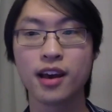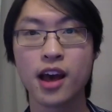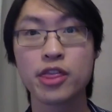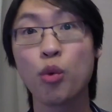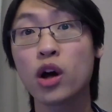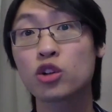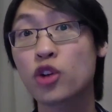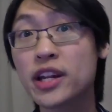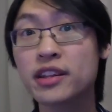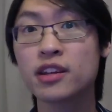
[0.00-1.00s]
the one
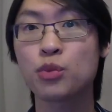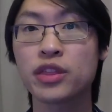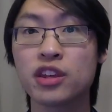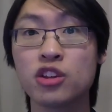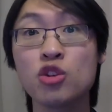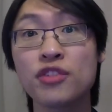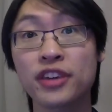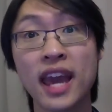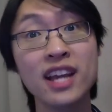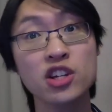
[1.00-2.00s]
credited with the
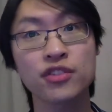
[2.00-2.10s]
unification of